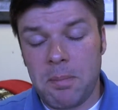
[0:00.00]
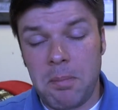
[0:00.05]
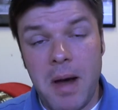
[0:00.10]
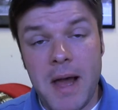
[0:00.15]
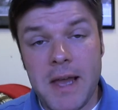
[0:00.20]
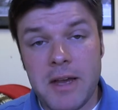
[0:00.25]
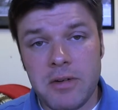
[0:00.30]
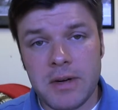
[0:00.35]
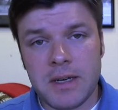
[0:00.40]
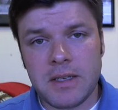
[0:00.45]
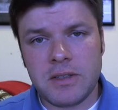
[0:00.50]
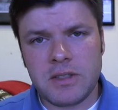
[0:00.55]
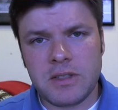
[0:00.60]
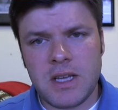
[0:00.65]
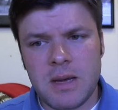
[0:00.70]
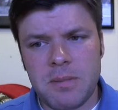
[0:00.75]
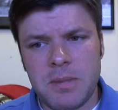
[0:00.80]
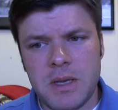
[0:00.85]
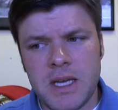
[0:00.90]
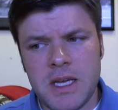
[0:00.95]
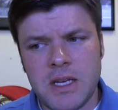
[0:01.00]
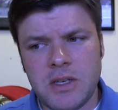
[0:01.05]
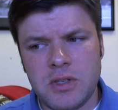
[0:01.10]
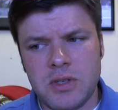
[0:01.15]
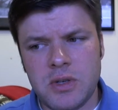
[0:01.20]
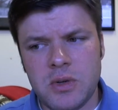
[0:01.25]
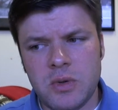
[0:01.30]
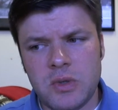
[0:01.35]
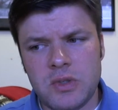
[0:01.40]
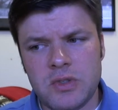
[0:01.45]
migrants that begin
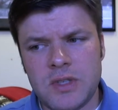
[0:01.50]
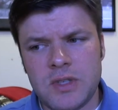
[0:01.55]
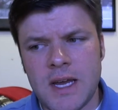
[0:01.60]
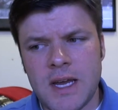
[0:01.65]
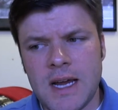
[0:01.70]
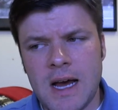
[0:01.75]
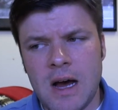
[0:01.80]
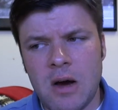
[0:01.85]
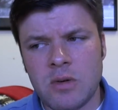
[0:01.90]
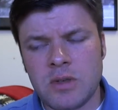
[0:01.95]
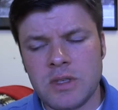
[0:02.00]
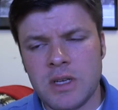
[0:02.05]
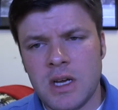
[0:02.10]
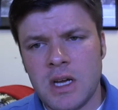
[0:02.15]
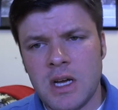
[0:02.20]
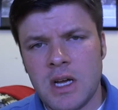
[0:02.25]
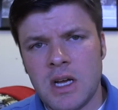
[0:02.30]
to set out